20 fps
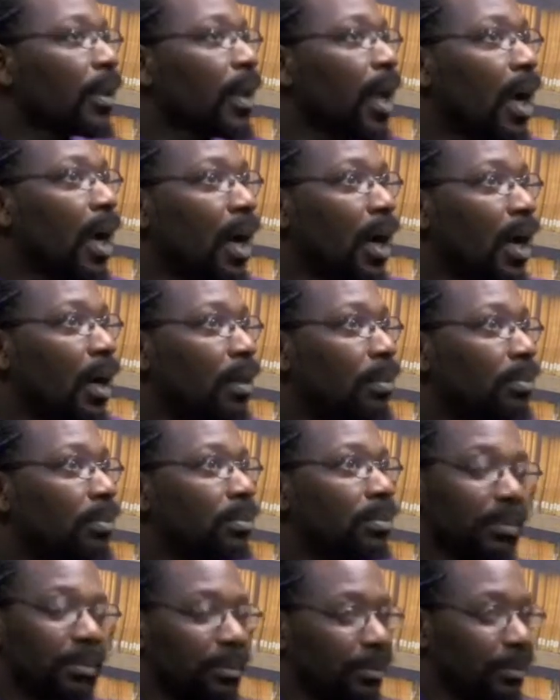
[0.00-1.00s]
um,
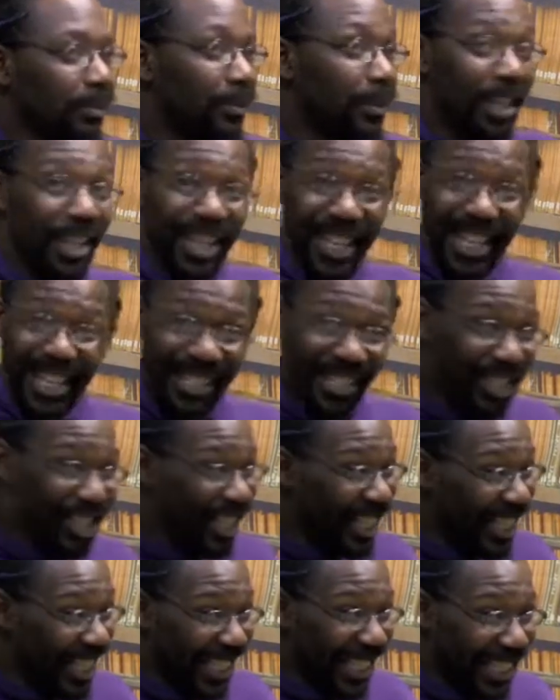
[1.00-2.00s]

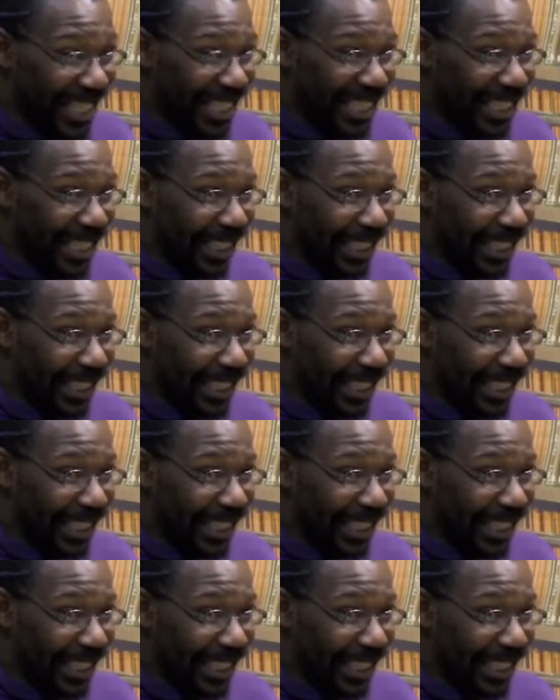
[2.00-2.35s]
ninjas